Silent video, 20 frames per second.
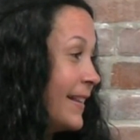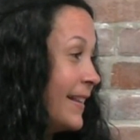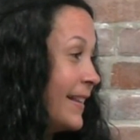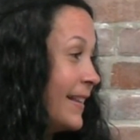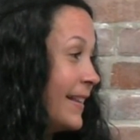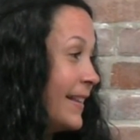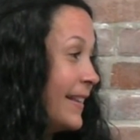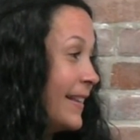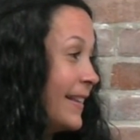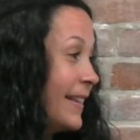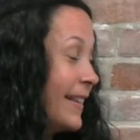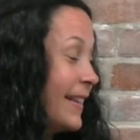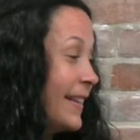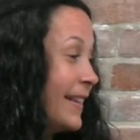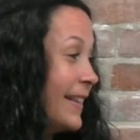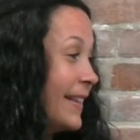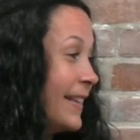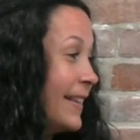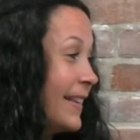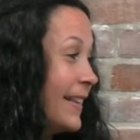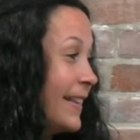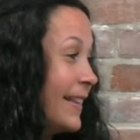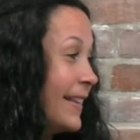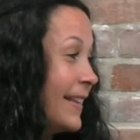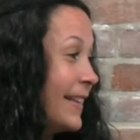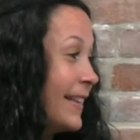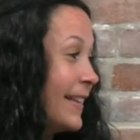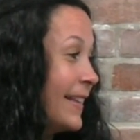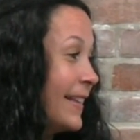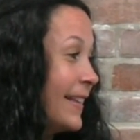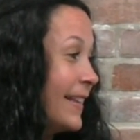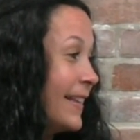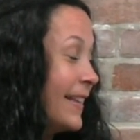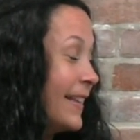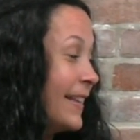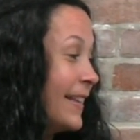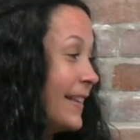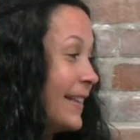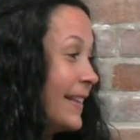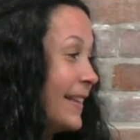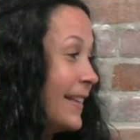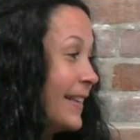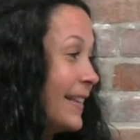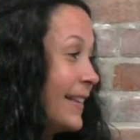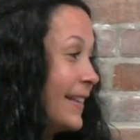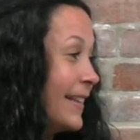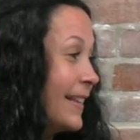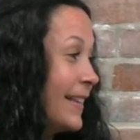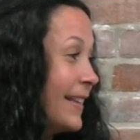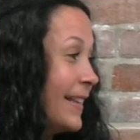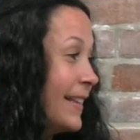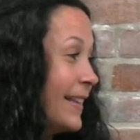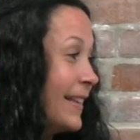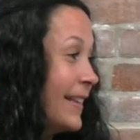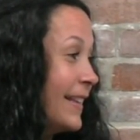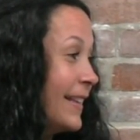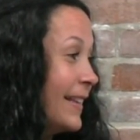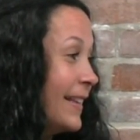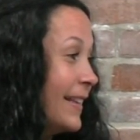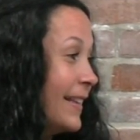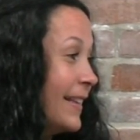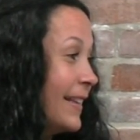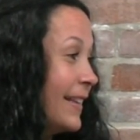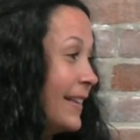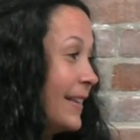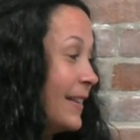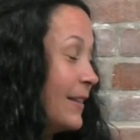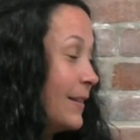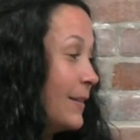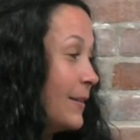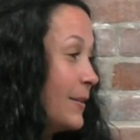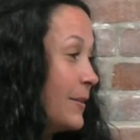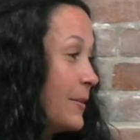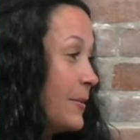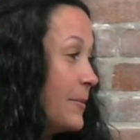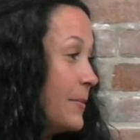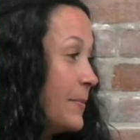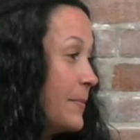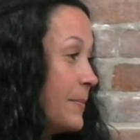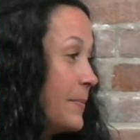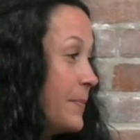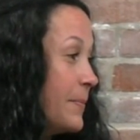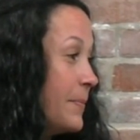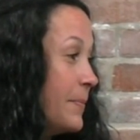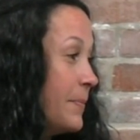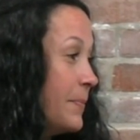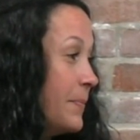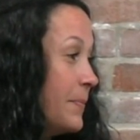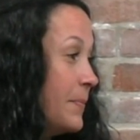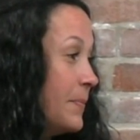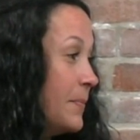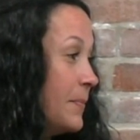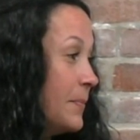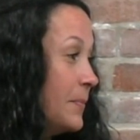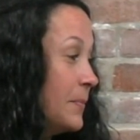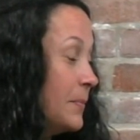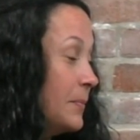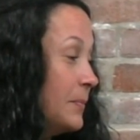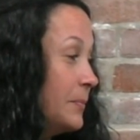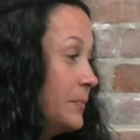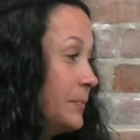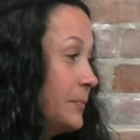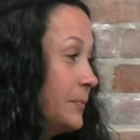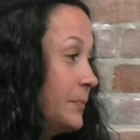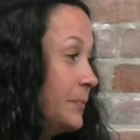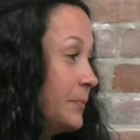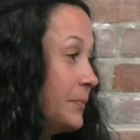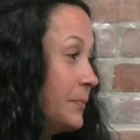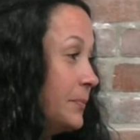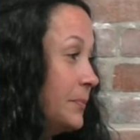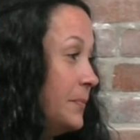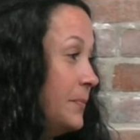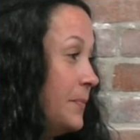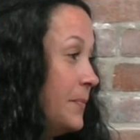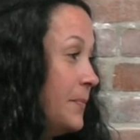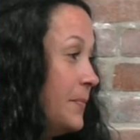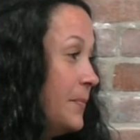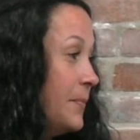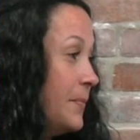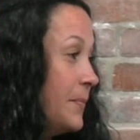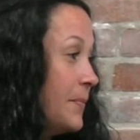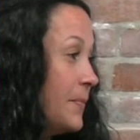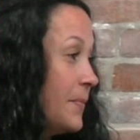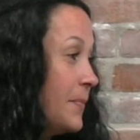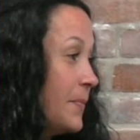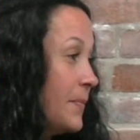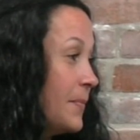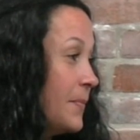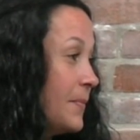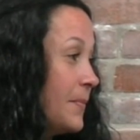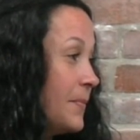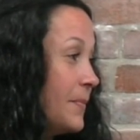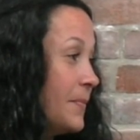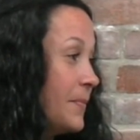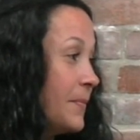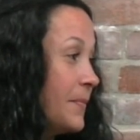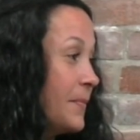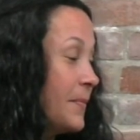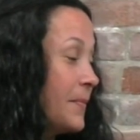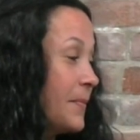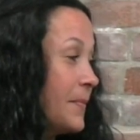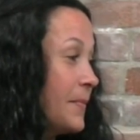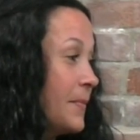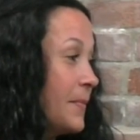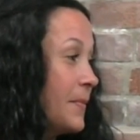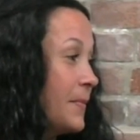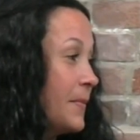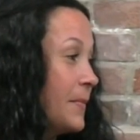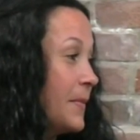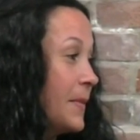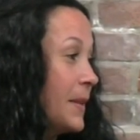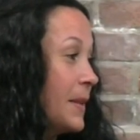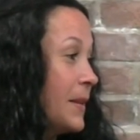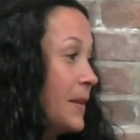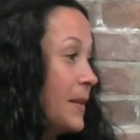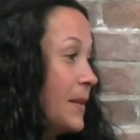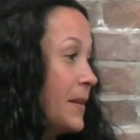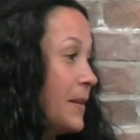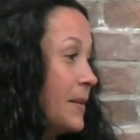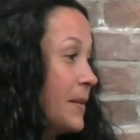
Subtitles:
This person isn't speaking.